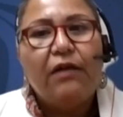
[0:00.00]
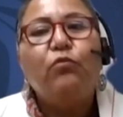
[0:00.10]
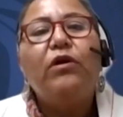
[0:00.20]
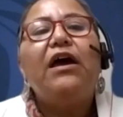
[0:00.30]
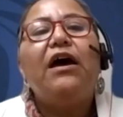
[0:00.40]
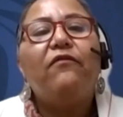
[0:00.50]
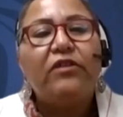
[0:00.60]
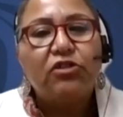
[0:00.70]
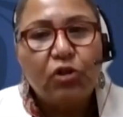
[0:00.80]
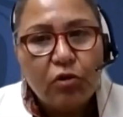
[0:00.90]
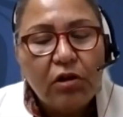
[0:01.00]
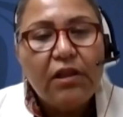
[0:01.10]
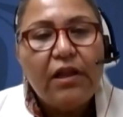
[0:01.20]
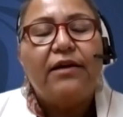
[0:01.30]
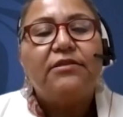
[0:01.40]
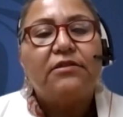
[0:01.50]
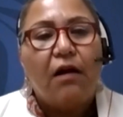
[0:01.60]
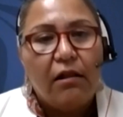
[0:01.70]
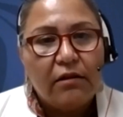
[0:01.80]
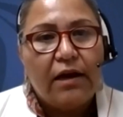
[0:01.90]
and we have internalized
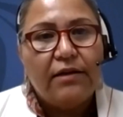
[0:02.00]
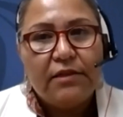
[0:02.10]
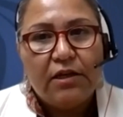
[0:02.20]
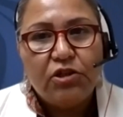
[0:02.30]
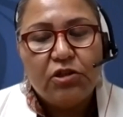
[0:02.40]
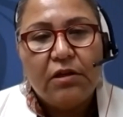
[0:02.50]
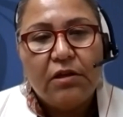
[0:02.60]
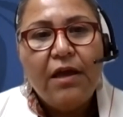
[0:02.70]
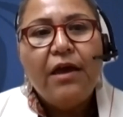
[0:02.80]
colonization.